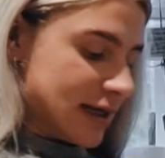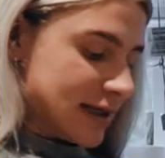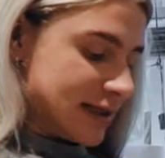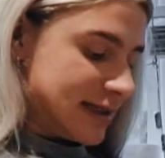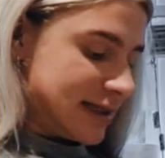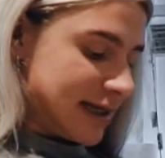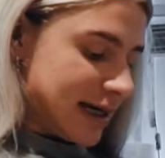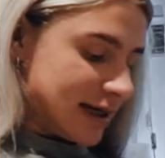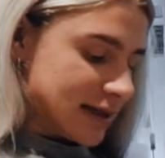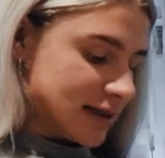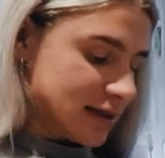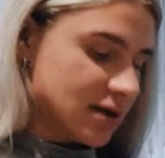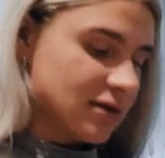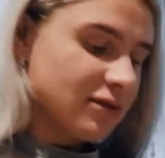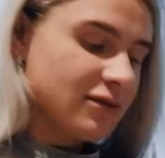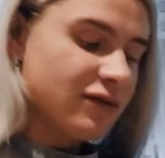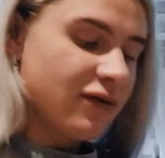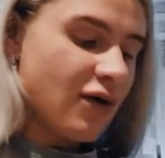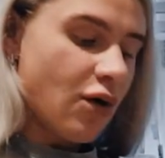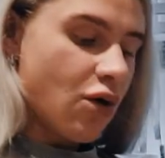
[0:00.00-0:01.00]

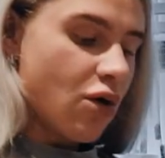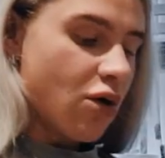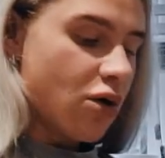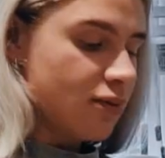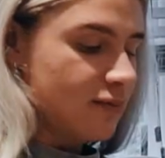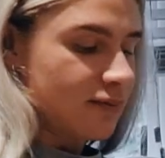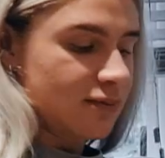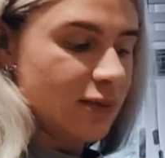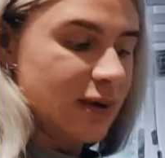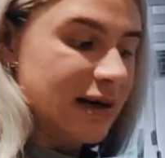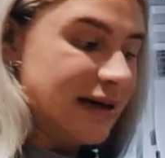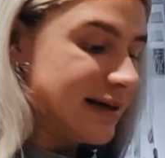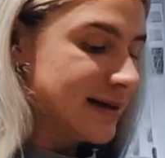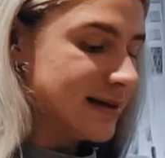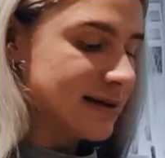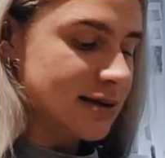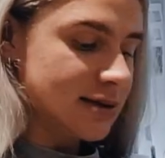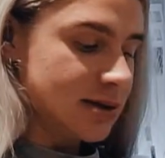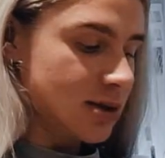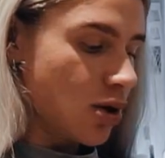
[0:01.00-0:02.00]
4
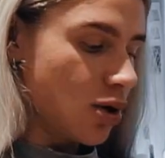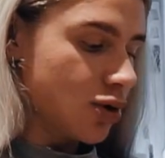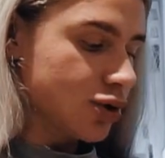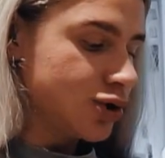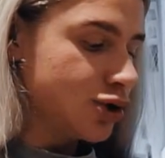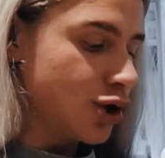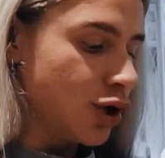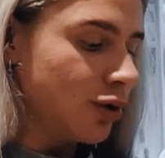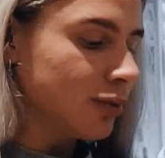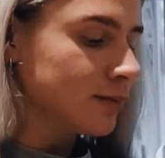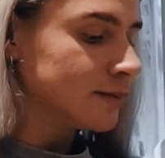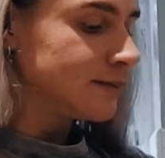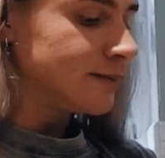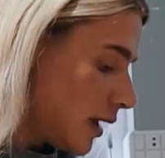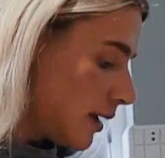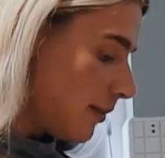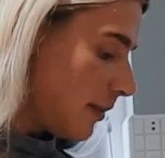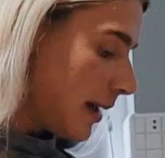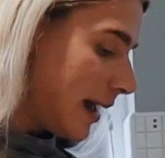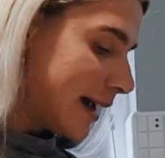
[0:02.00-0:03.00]
weeks or so that
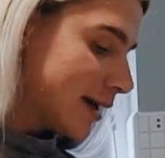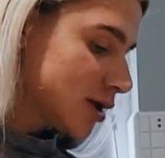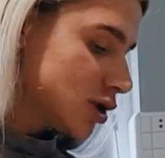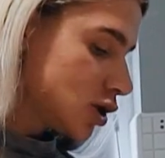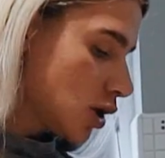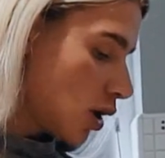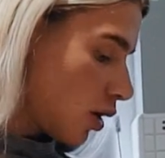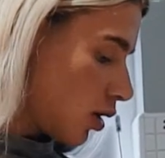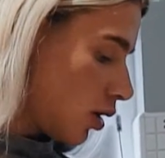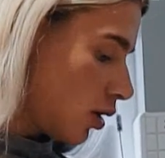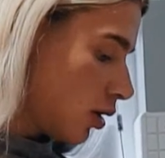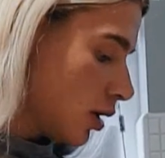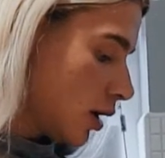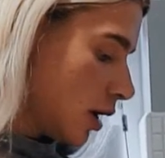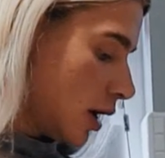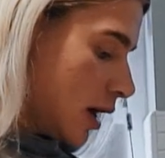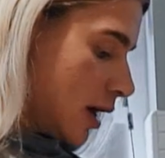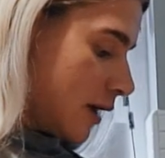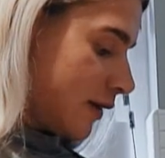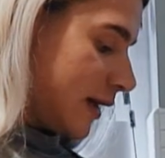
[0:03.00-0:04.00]
you make sure
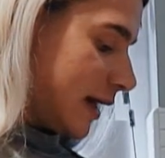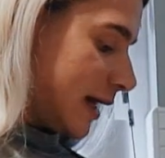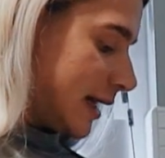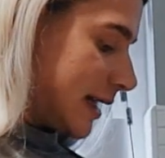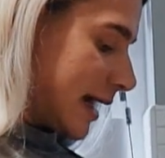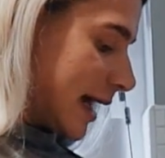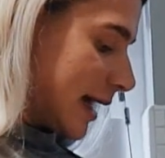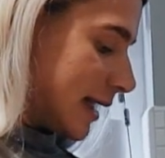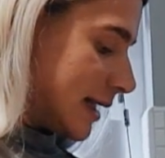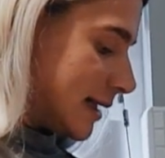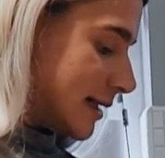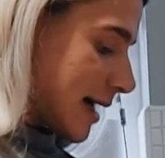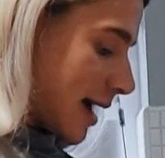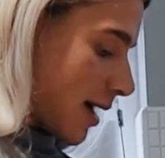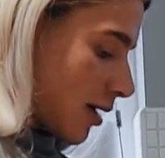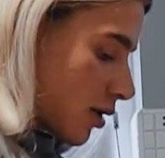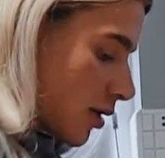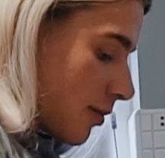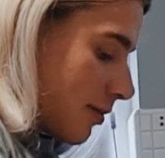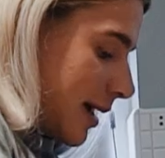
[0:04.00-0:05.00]
that you're nailing
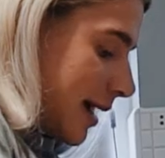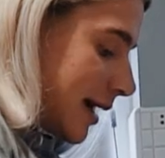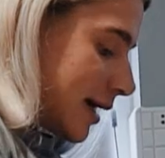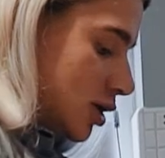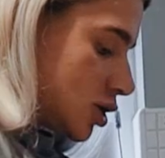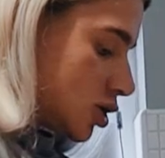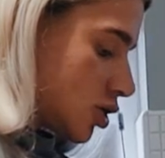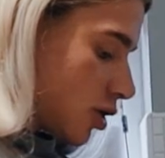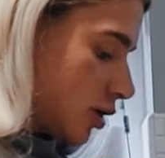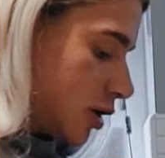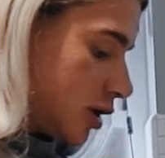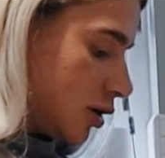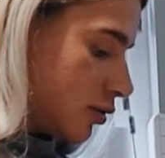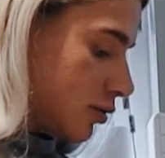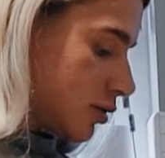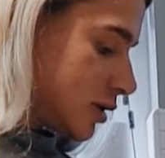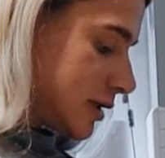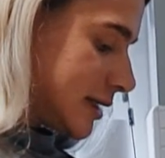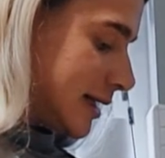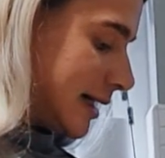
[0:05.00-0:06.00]
down on making sure that your
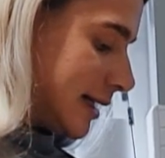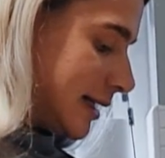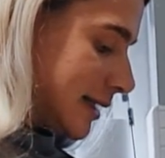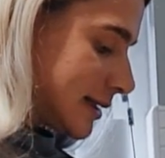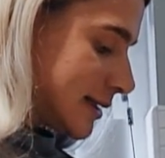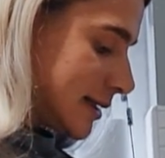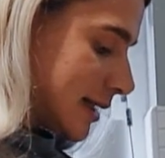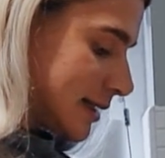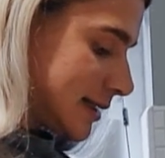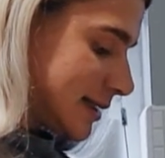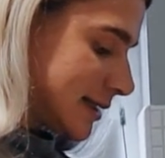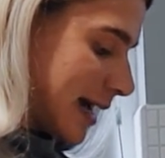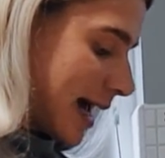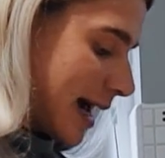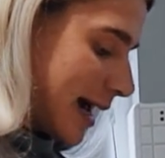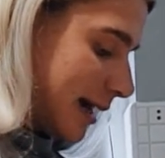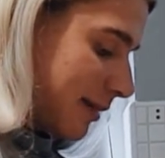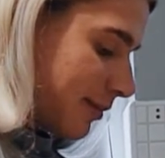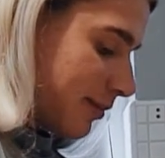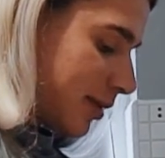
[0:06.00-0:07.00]
routine is
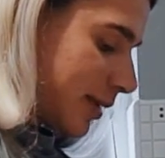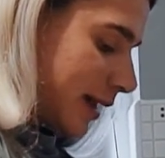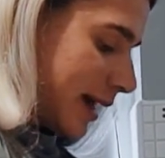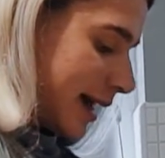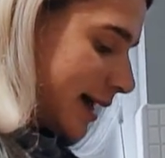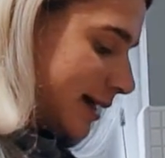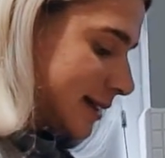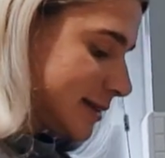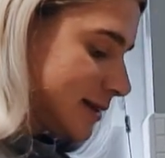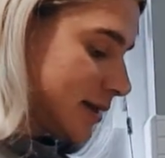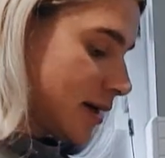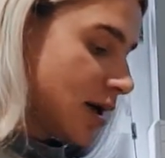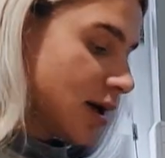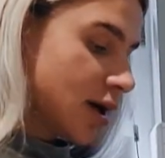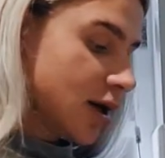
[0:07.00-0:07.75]
set and in place,